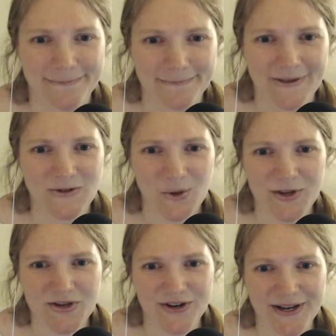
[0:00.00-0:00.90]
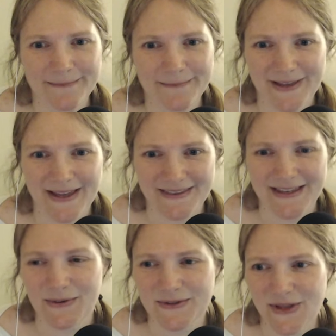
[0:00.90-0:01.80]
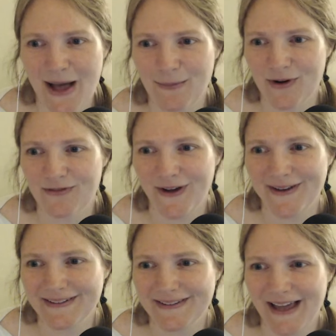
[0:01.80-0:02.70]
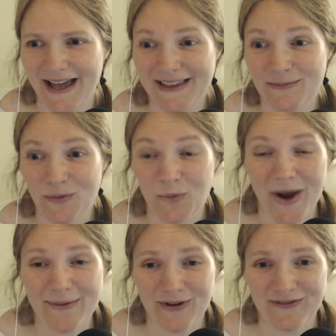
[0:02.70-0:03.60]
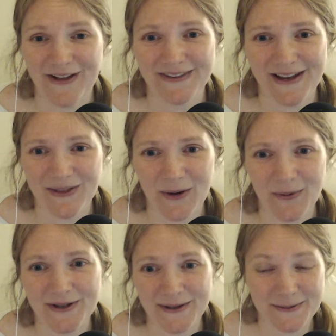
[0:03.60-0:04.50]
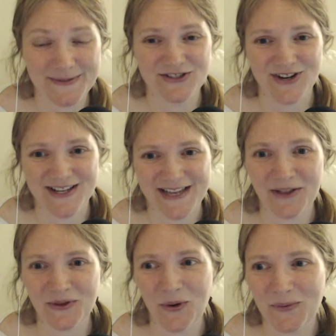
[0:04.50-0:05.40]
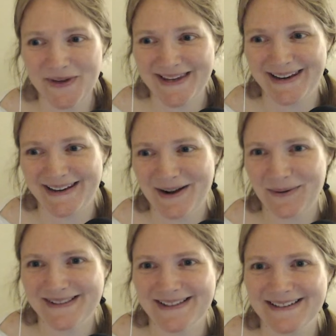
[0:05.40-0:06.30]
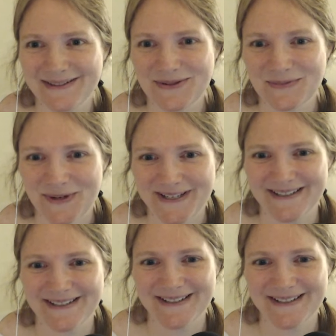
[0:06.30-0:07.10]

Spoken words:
I totally agree. I think it was a lot more fun. I've had way more fun than I thought I would. I thought I'd be stressed out the whole weekend, and I wasn't. It was pretty good.